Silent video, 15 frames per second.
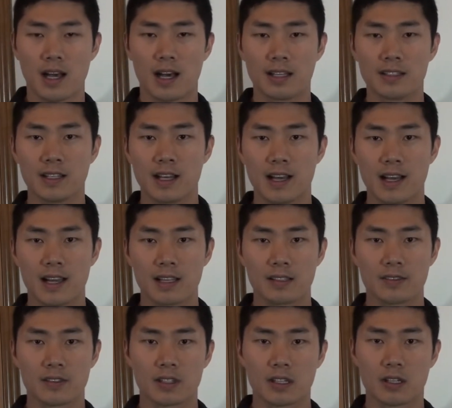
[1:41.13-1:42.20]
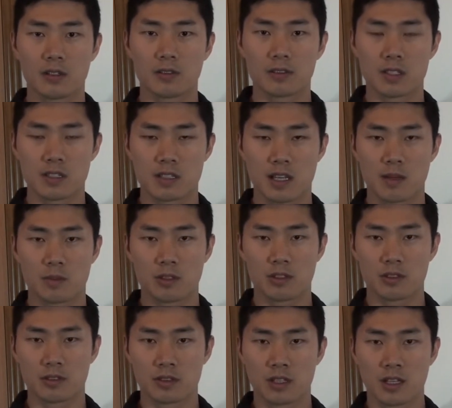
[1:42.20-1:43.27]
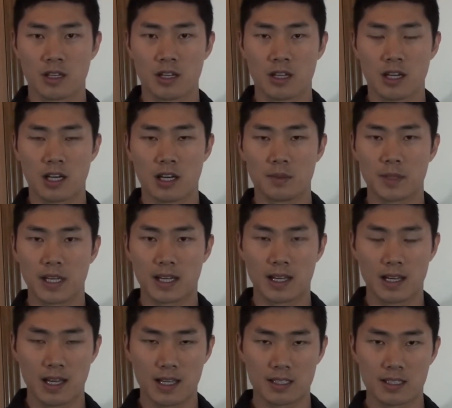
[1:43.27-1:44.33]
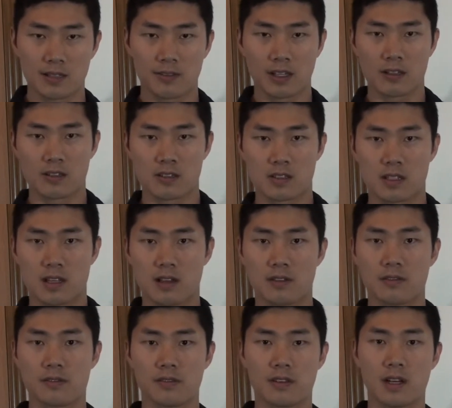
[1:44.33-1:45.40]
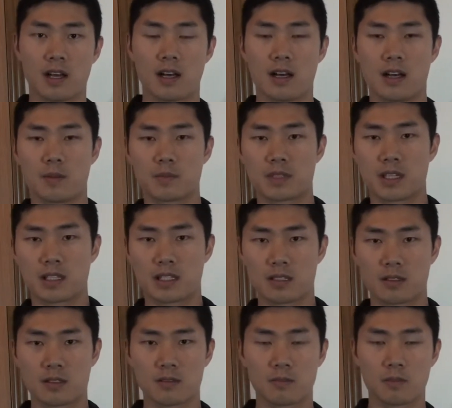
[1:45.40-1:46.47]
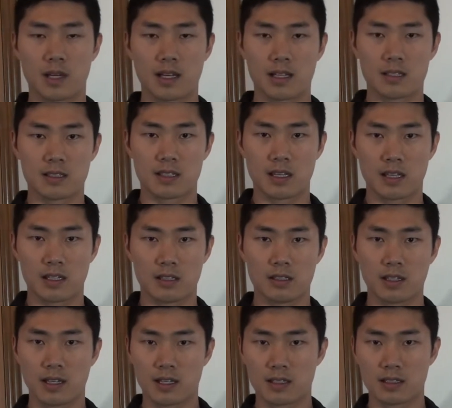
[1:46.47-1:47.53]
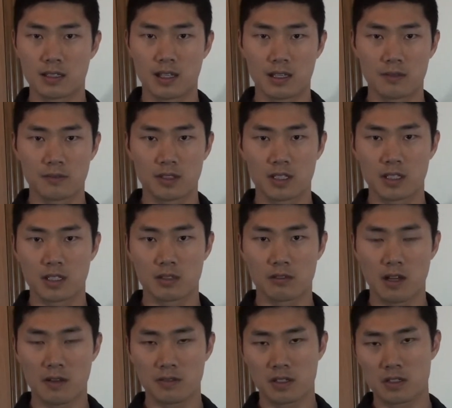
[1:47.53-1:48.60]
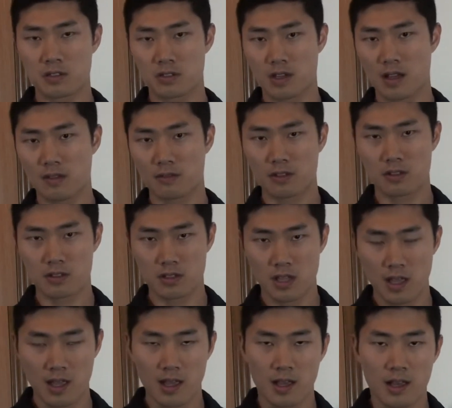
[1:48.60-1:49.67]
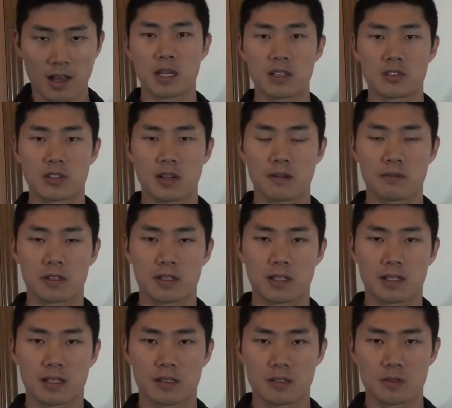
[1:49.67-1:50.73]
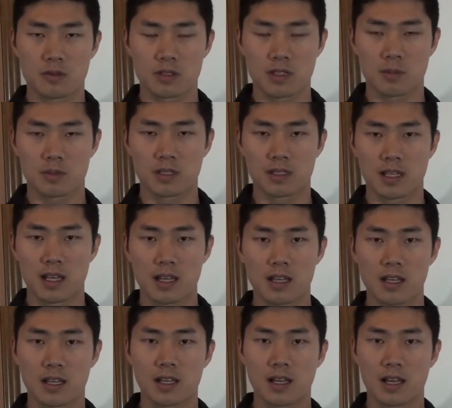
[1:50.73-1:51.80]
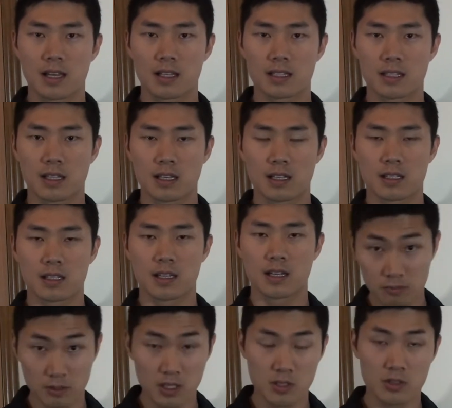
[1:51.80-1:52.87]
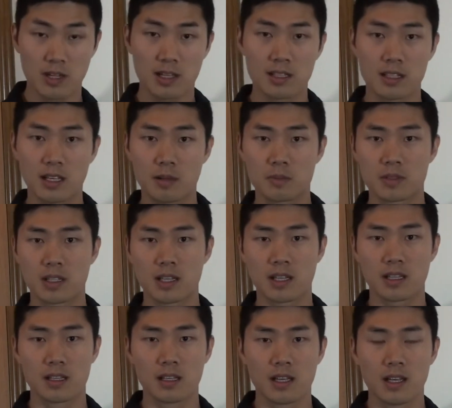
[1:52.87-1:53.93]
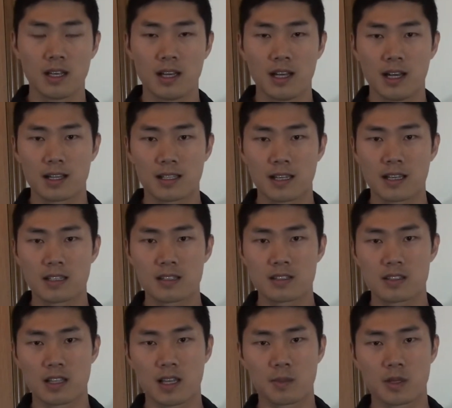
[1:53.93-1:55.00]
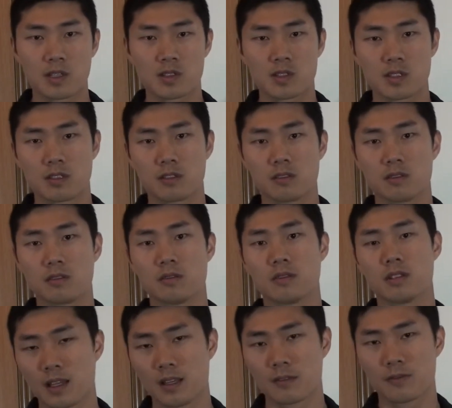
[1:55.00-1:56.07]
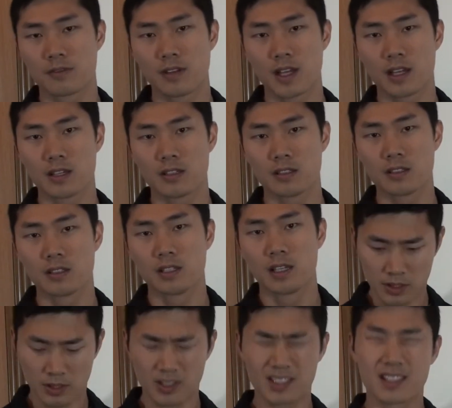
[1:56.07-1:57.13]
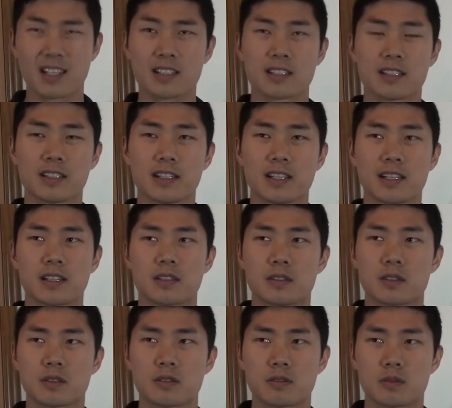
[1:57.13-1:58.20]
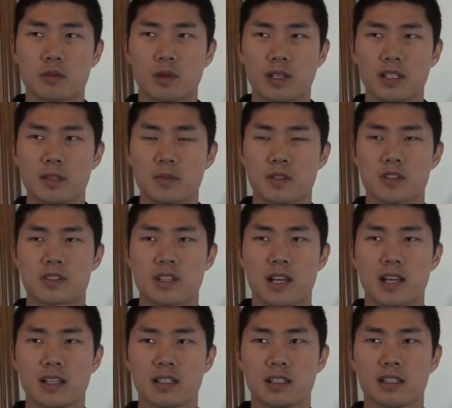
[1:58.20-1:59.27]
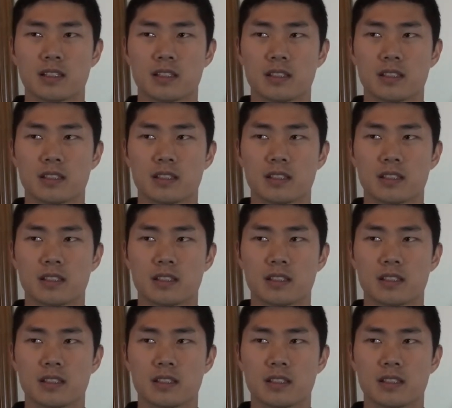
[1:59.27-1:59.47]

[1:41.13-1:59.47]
online, disabled all my antivirus stuff, updated my Intel and NVIDIA graphics drivers, made sure everything else was up to date, and then retried the update. Again, same issue. It failed. So it'd get to like 20%.